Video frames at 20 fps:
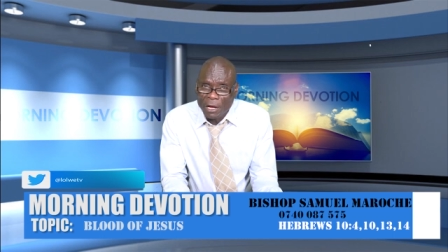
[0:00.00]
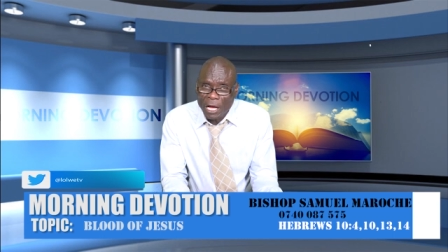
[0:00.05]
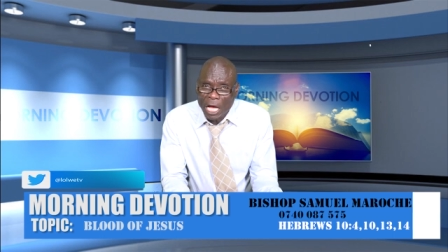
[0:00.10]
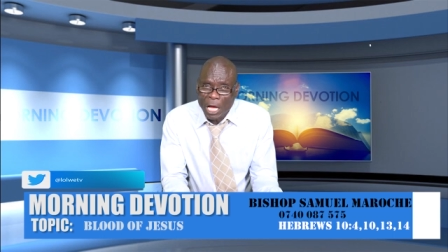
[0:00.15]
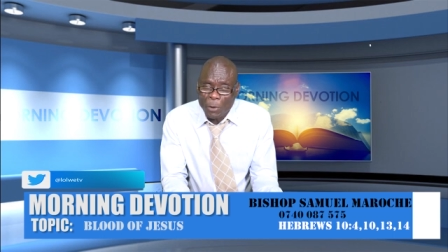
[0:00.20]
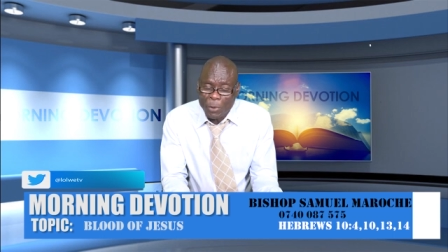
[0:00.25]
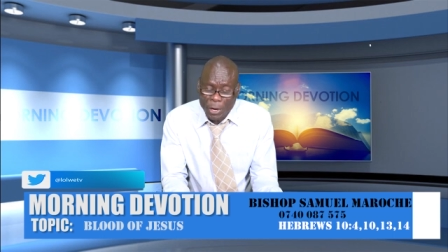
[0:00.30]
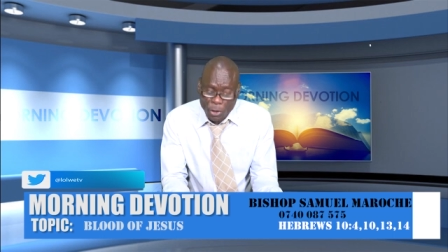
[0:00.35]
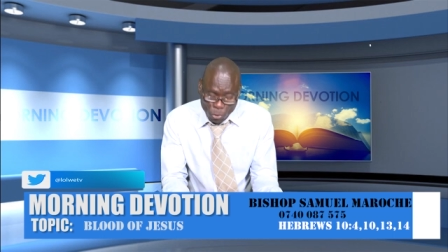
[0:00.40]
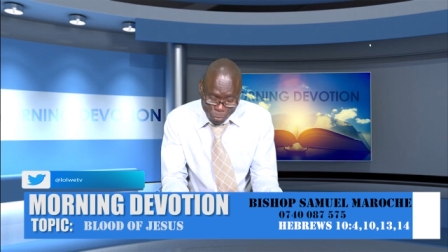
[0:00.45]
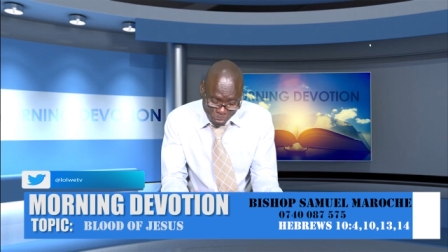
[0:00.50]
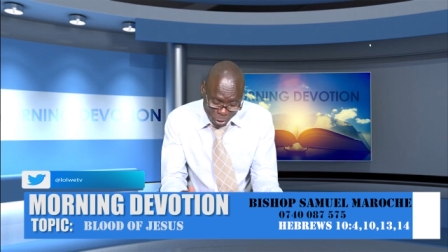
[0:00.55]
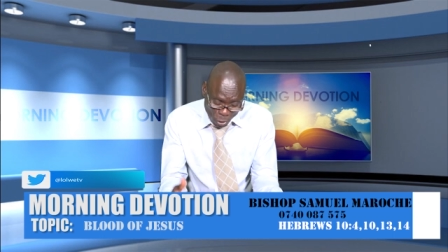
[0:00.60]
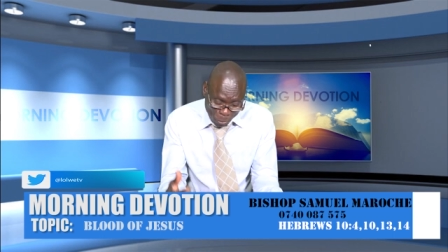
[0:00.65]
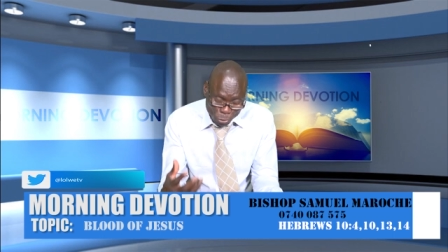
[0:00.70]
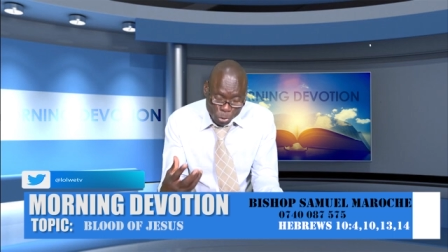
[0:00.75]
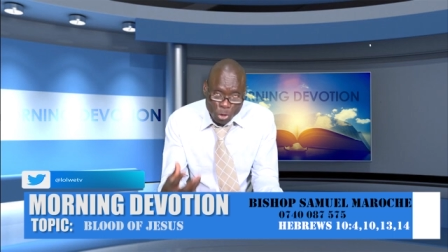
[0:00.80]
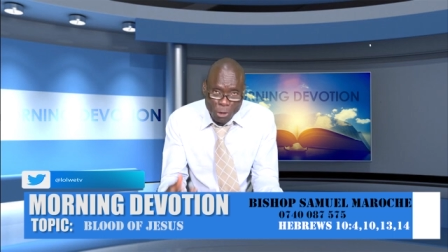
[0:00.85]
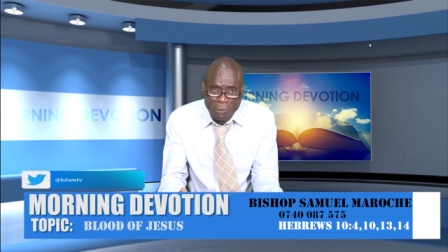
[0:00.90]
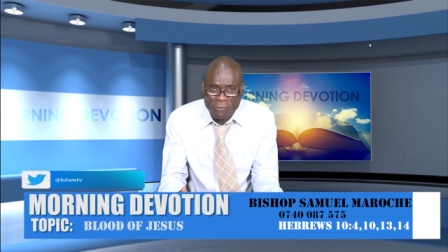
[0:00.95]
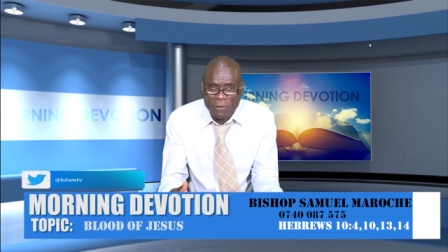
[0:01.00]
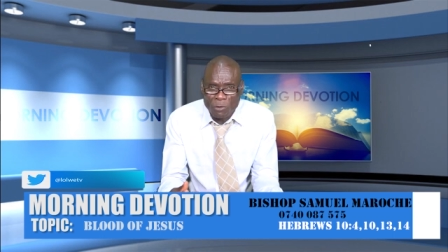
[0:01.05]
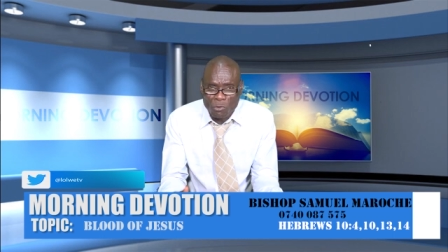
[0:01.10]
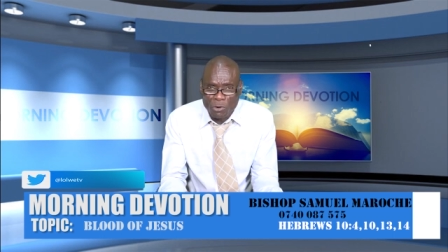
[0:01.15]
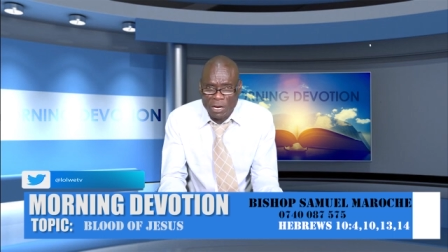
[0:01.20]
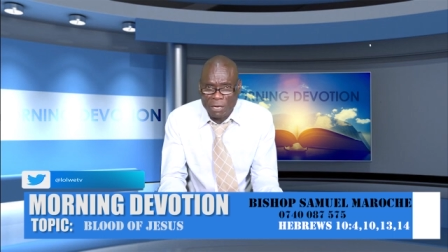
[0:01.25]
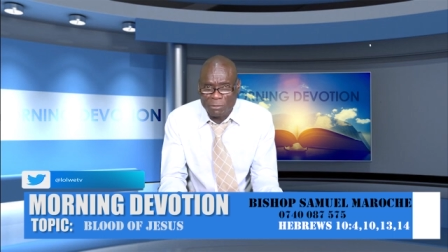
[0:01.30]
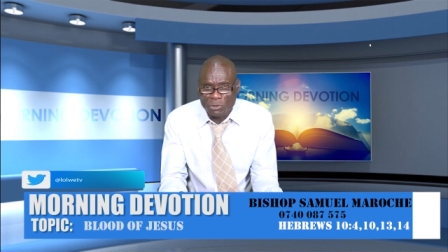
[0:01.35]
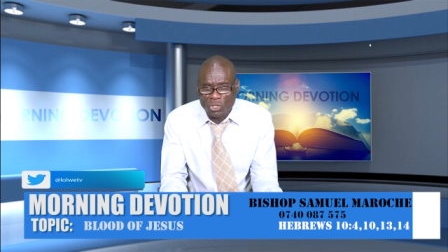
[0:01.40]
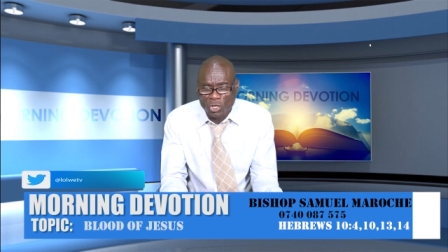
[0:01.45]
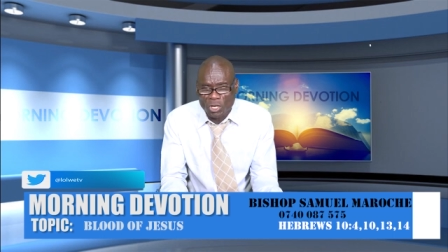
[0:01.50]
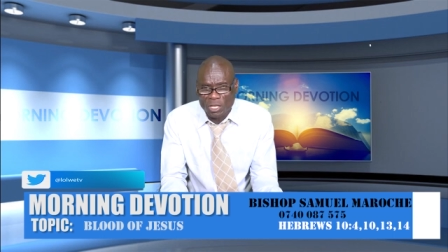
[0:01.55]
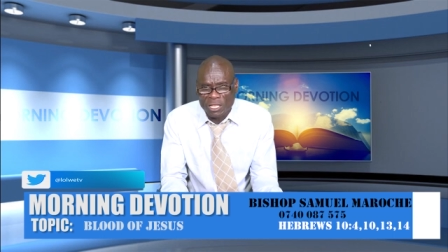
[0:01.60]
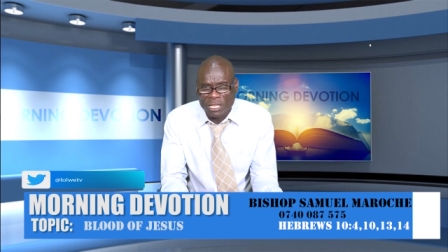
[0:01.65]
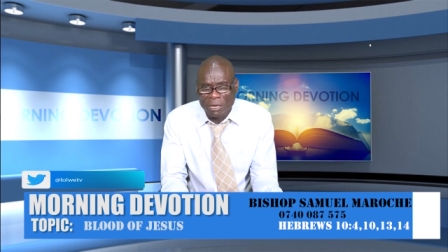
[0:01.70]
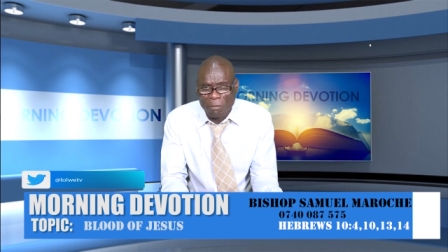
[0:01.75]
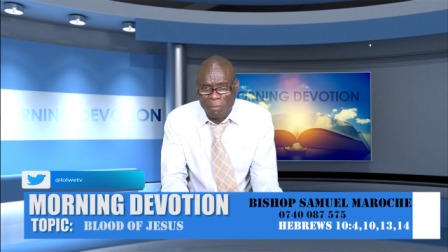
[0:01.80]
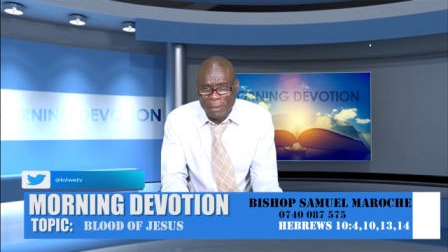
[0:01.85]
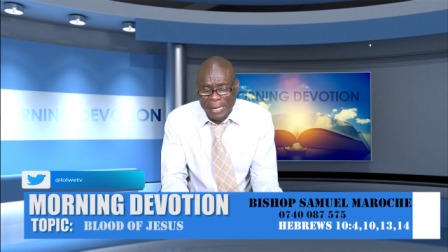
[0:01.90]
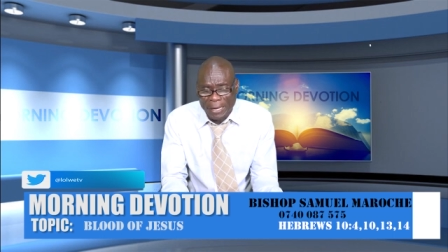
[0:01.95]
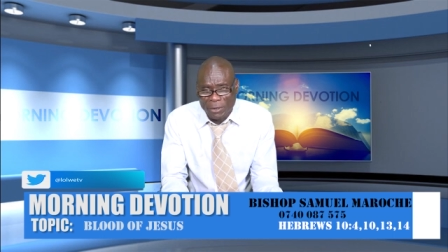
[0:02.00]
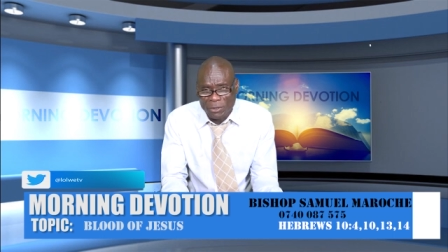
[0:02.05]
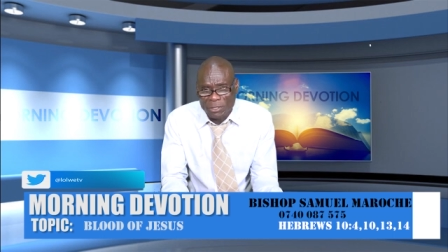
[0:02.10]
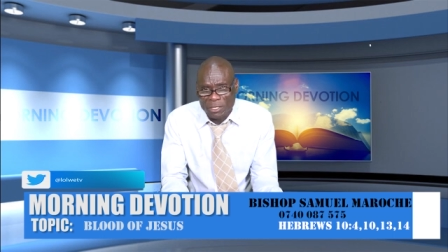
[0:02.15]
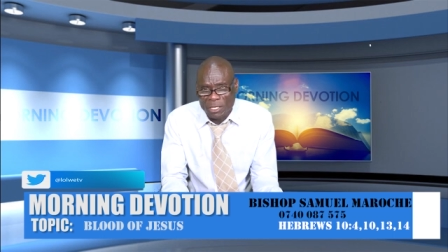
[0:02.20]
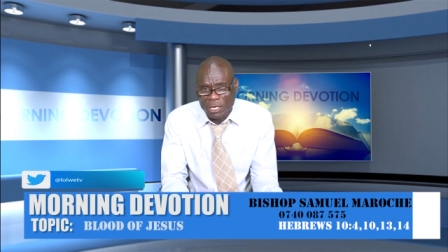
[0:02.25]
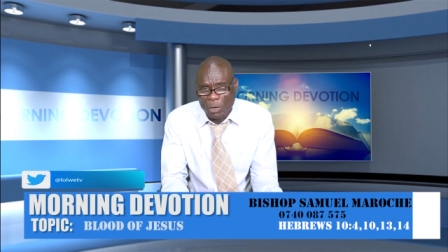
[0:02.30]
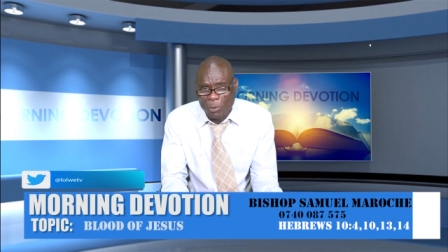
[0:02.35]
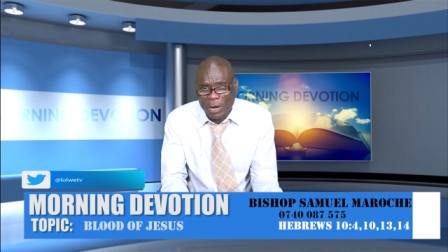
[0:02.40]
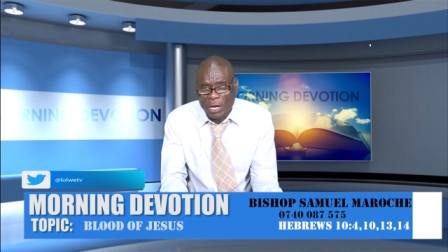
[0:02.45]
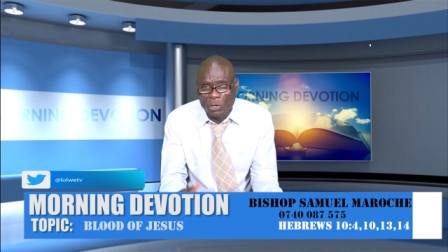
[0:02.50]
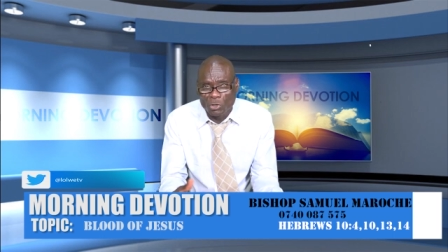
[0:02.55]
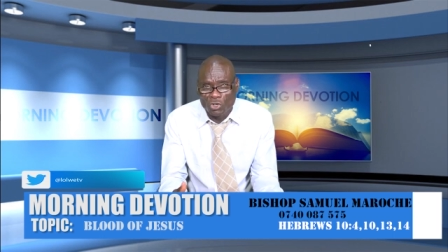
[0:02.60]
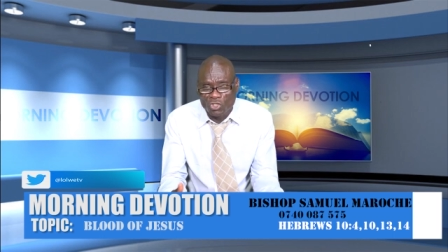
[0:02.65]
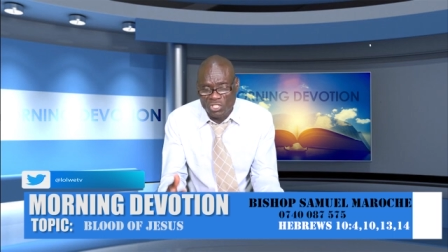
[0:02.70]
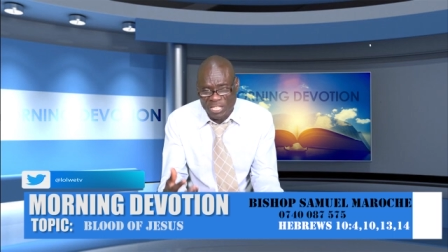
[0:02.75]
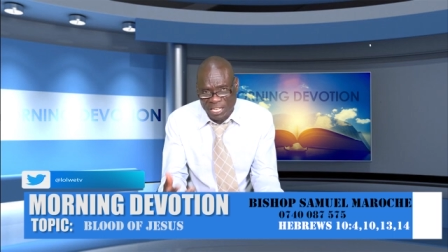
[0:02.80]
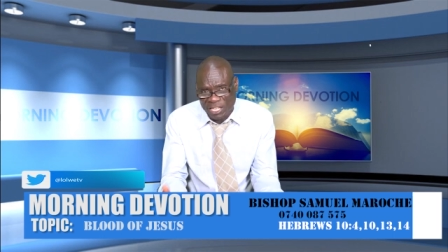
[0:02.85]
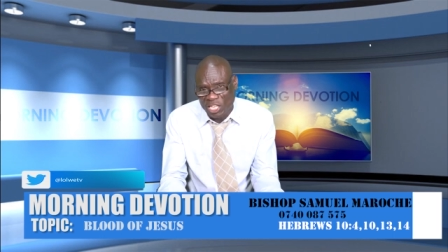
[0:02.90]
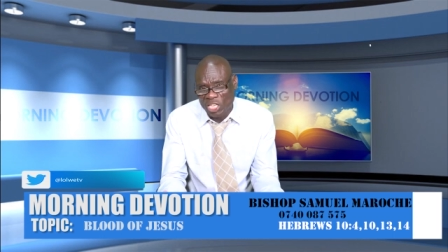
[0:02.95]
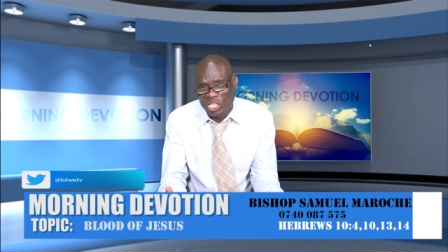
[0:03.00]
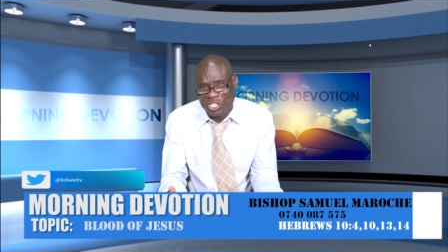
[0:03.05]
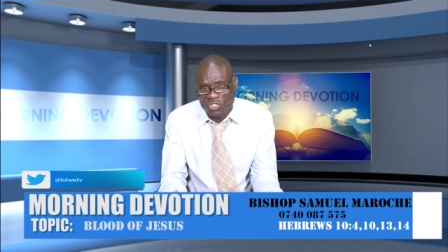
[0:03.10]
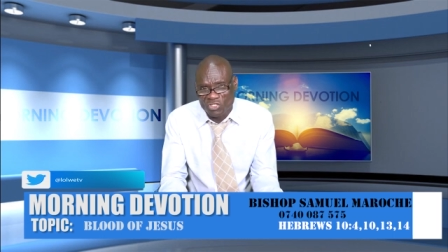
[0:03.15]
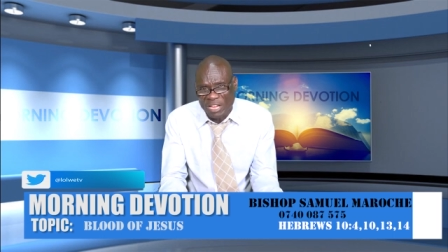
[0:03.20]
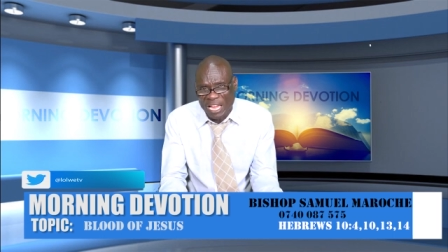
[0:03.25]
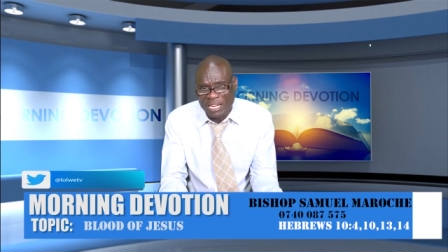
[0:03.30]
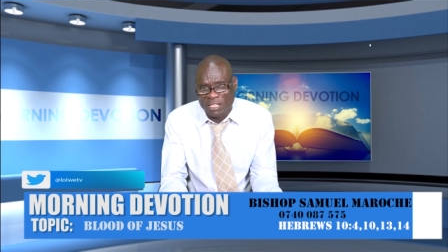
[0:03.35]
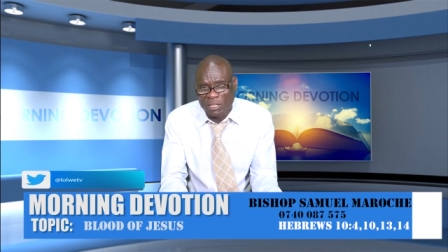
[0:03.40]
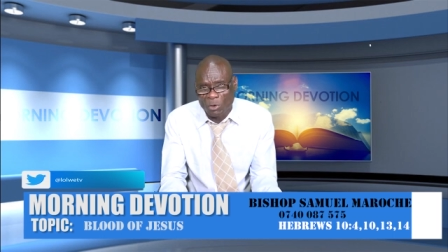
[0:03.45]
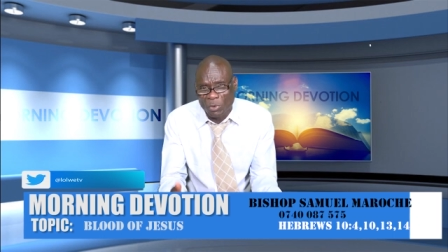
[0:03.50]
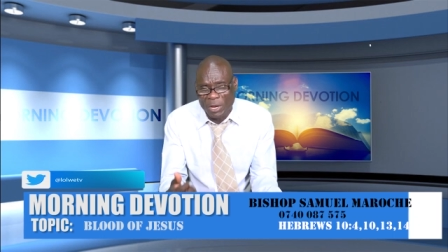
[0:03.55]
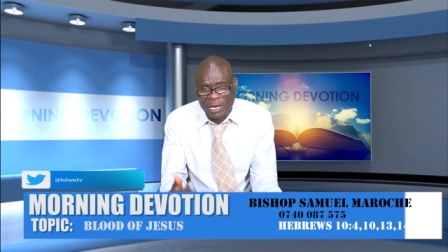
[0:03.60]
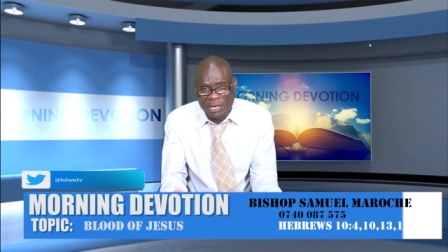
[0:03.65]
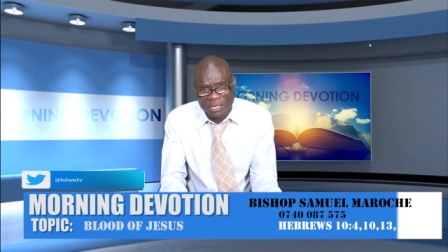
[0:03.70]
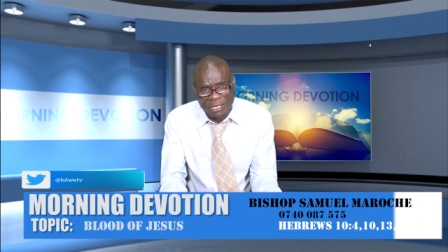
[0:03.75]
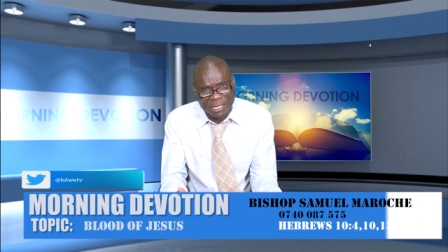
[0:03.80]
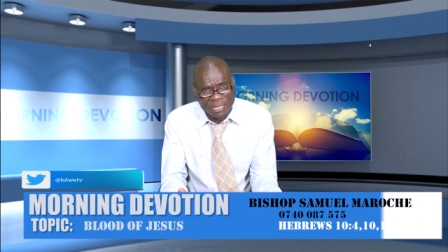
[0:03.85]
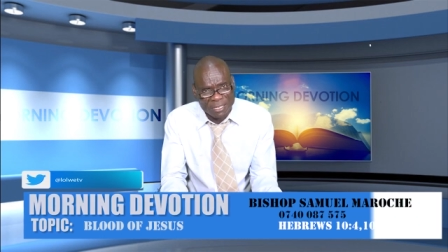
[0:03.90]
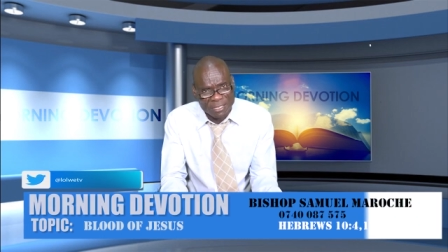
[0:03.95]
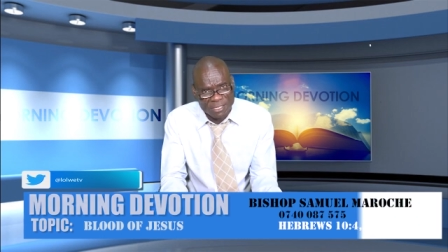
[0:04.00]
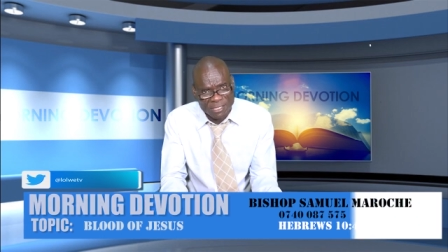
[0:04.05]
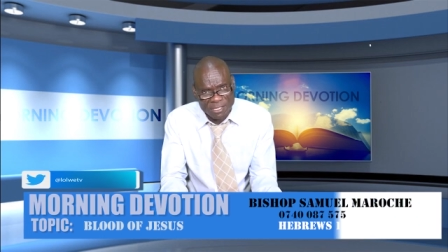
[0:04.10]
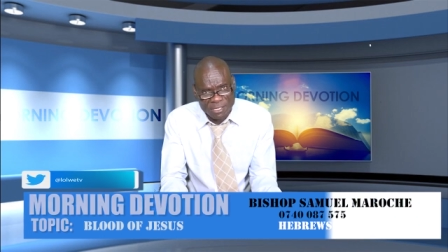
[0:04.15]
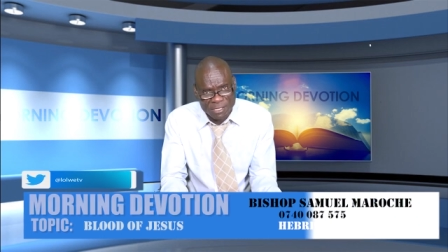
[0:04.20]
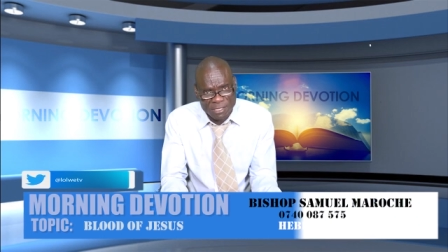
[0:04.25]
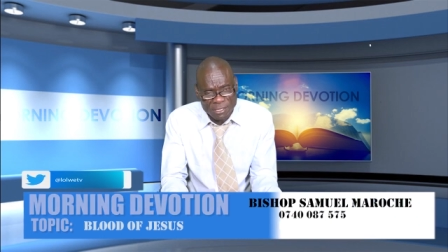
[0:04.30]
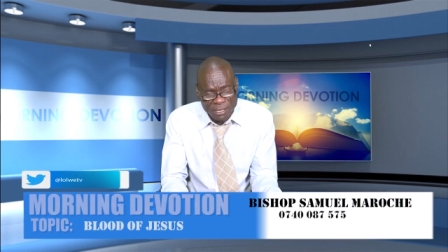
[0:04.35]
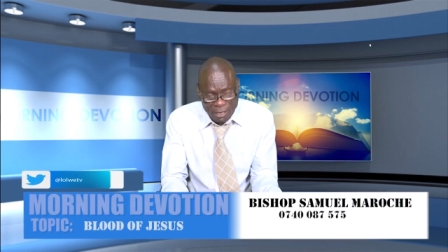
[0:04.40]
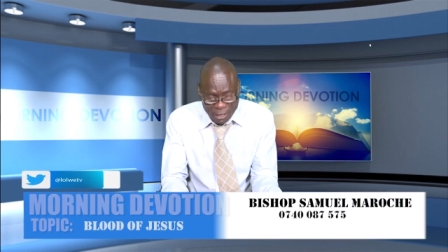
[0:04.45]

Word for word: I want you to be observing what I'm talking about and I want you to take it right the way it is.